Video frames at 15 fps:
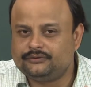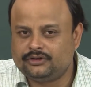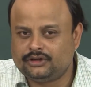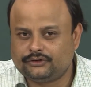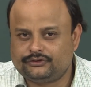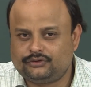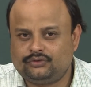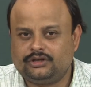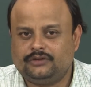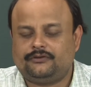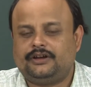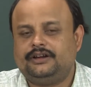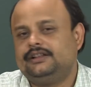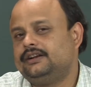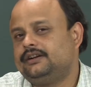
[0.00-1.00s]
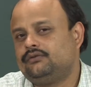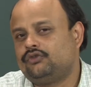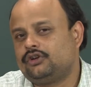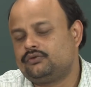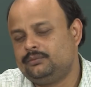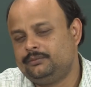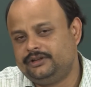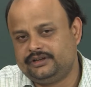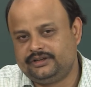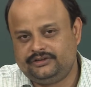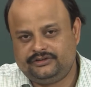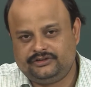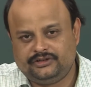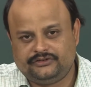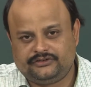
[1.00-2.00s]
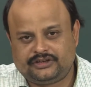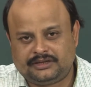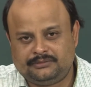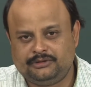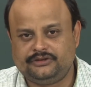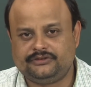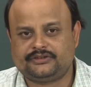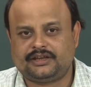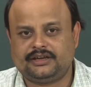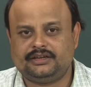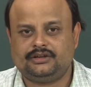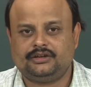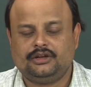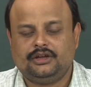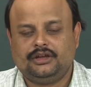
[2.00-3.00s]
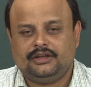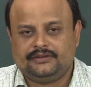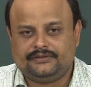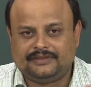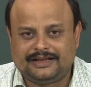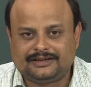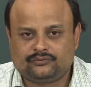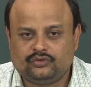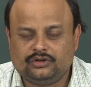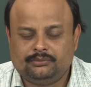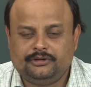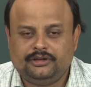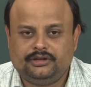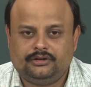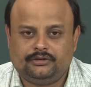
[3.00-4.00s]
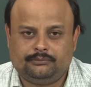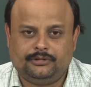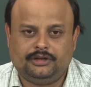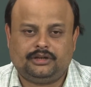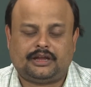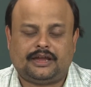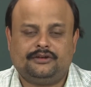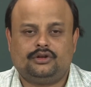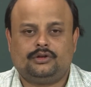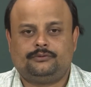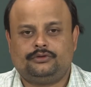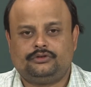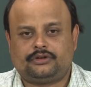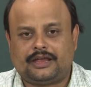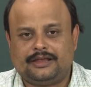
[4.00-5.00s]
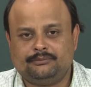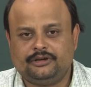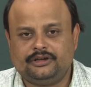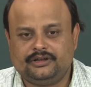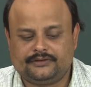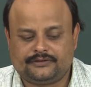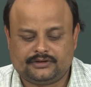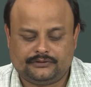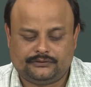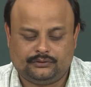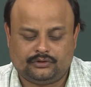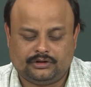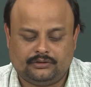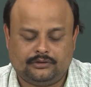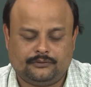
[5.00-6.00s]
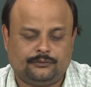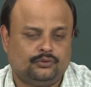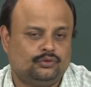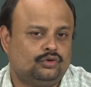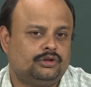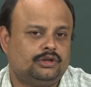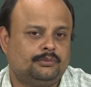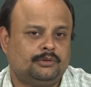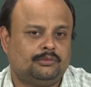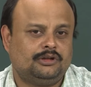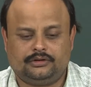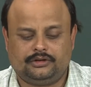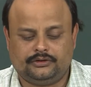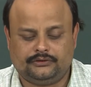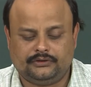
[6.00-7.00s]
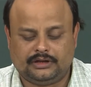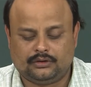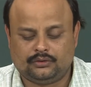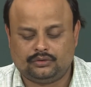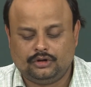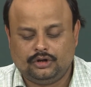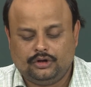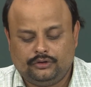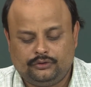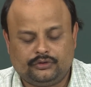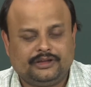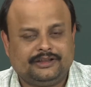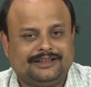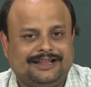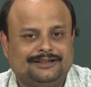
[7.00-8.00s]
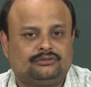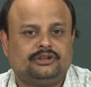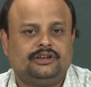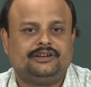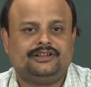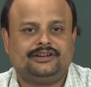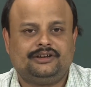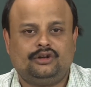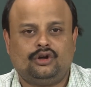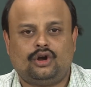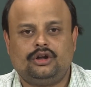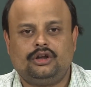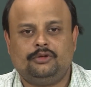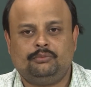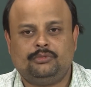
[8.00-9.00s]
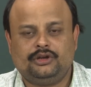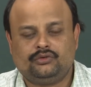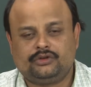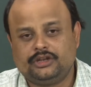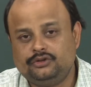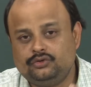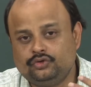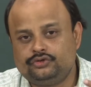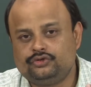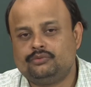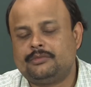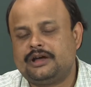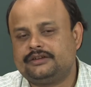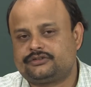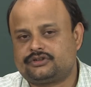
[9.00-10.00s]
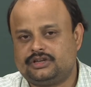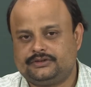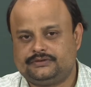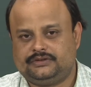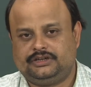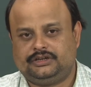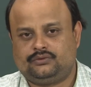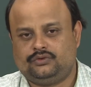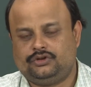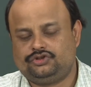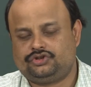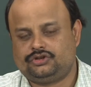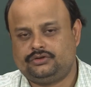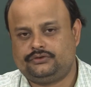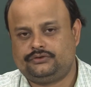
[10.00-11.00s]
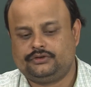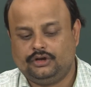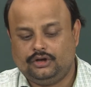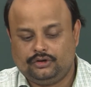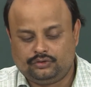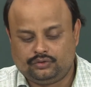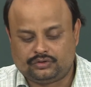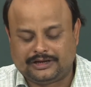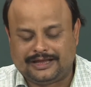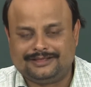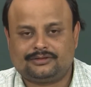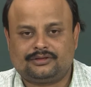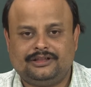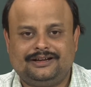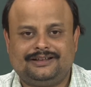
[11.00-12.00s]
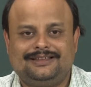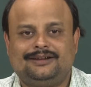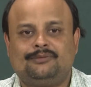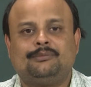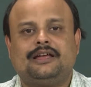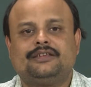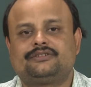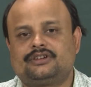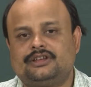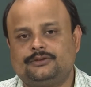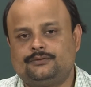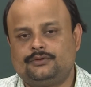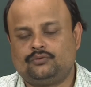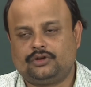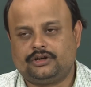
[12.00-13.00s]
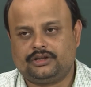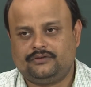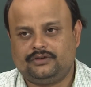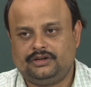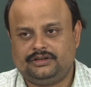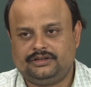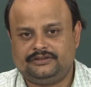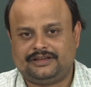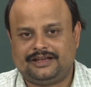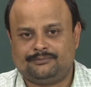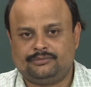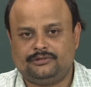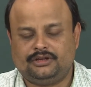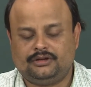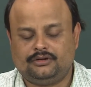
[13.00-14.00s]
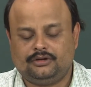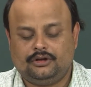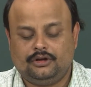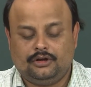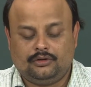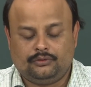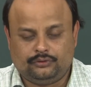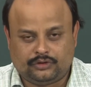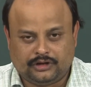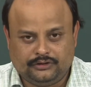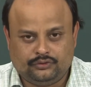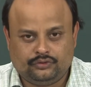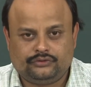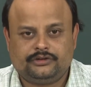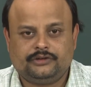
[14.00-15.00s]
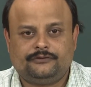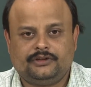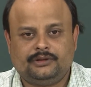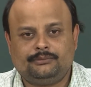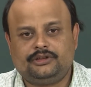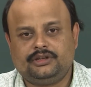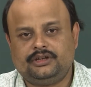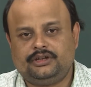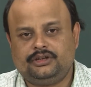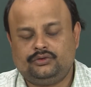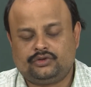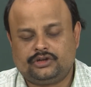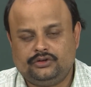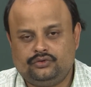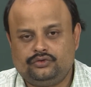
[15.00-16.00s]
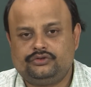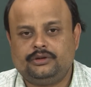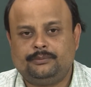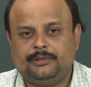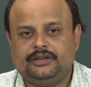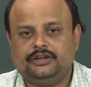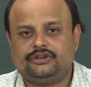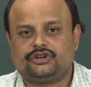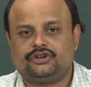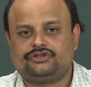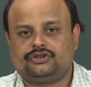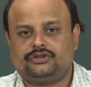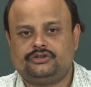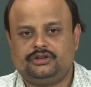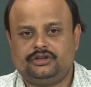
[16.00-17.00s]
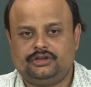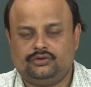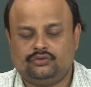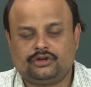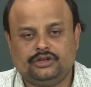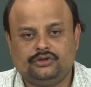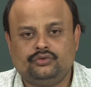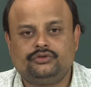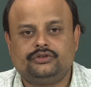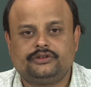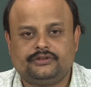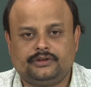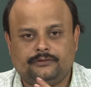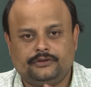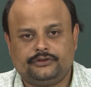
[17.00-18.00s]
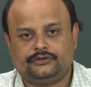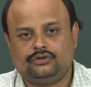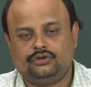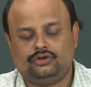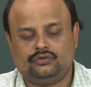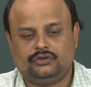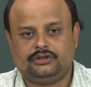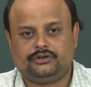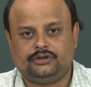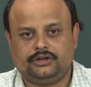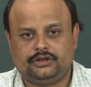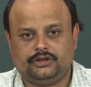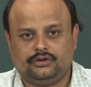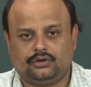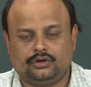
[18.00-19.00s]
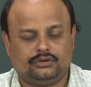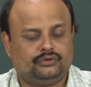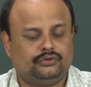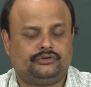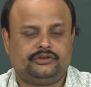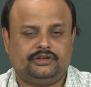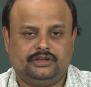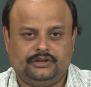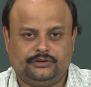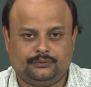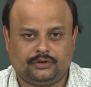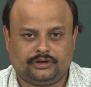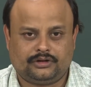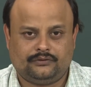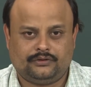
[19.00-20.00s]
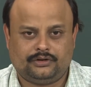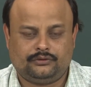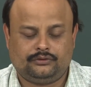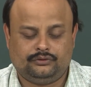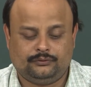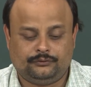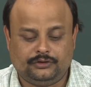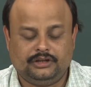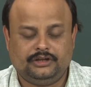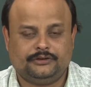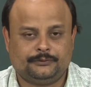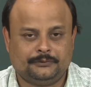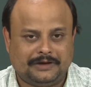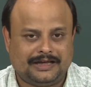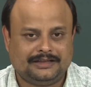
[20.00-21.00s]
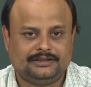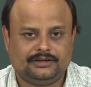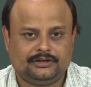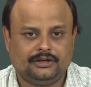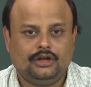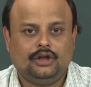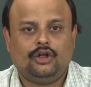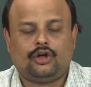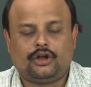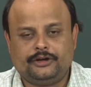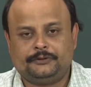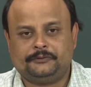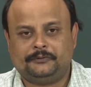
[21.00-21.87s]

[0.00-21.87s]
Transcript: velocity, you can find that what will be the residence time inside, that will be kind of, it can be discussed. You can, if you know the bubble just now, you can calculate the Reynolds number, you can use your mass transfer equations to calculate that mass transfer whatever it is happening. You can use the film theory, you can use the penetration theory, you can use the surface renewal theory, all those theories whatever you feel is valid or is